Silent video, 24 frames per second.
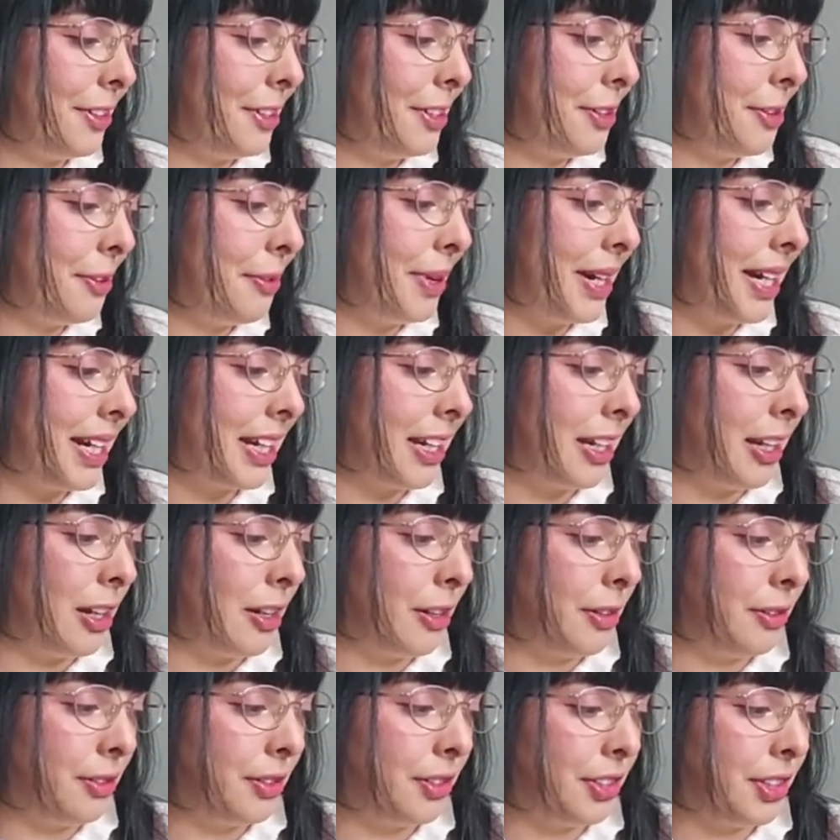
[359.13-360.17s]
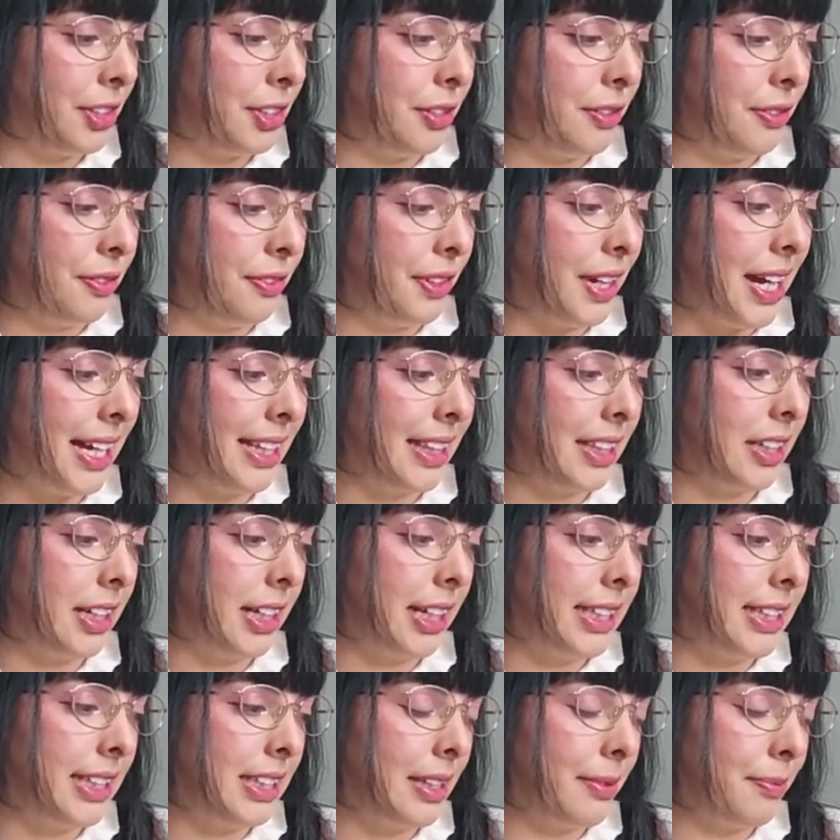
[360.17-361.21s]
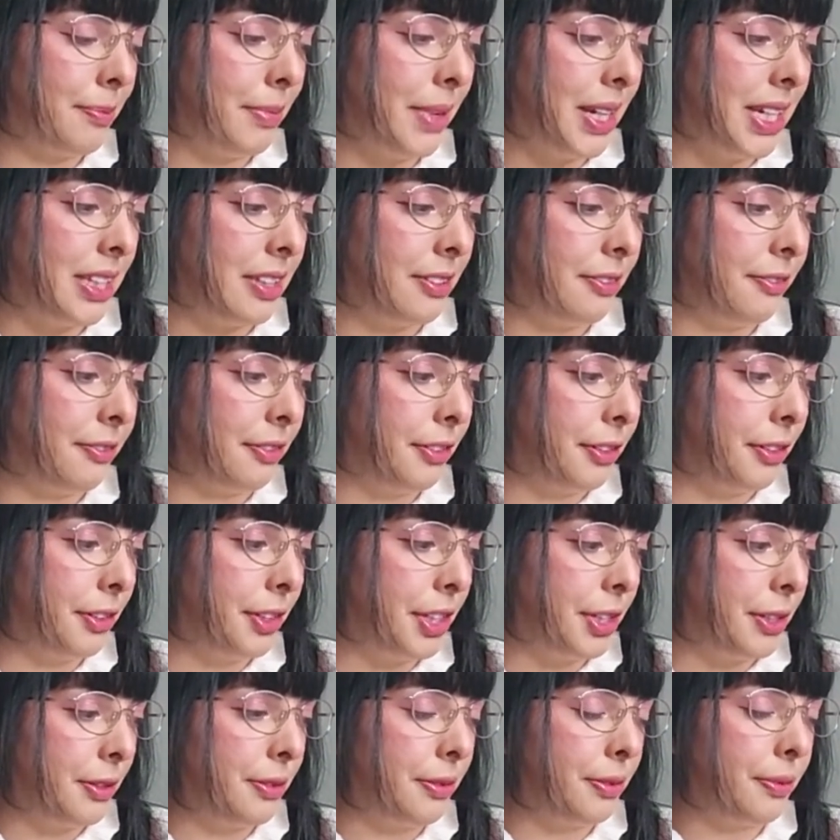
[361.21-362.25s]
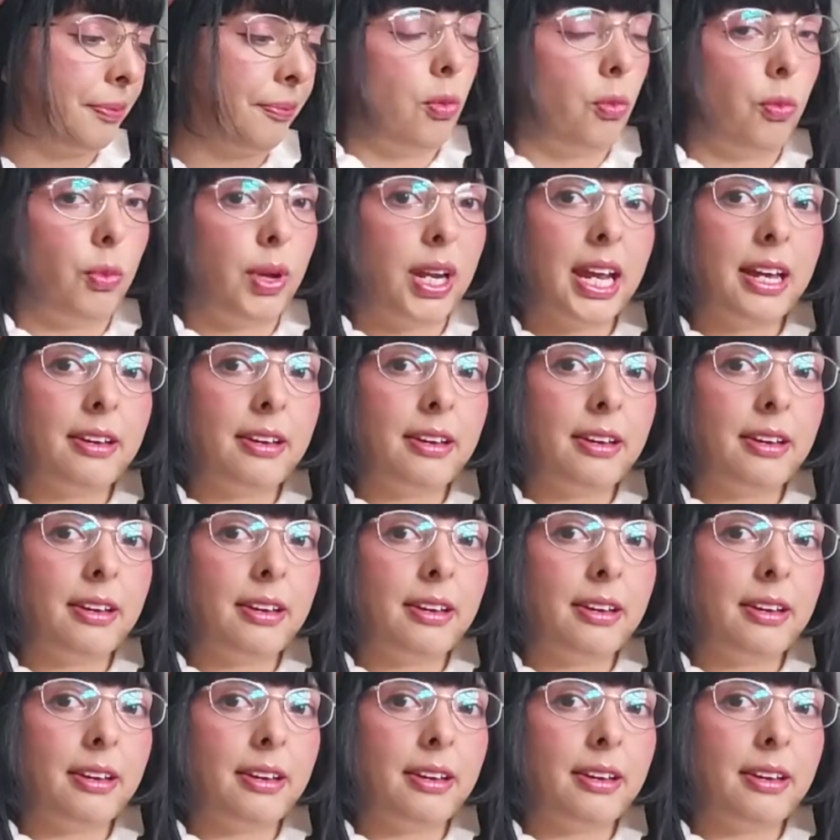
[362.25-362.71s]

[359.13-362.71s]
you wear clothes you've had custom made for you. When I